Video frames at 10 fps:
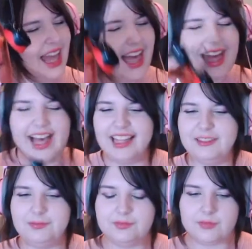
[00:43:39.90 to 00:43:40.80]
ah.
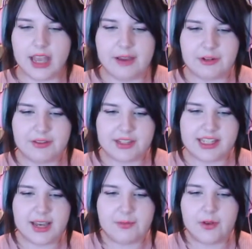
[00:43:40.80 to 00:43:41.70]
Everyone have a
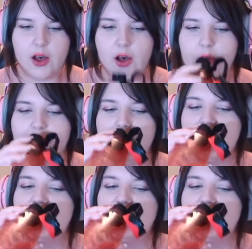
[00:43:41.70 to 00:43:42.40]
sip. Oh, there we go.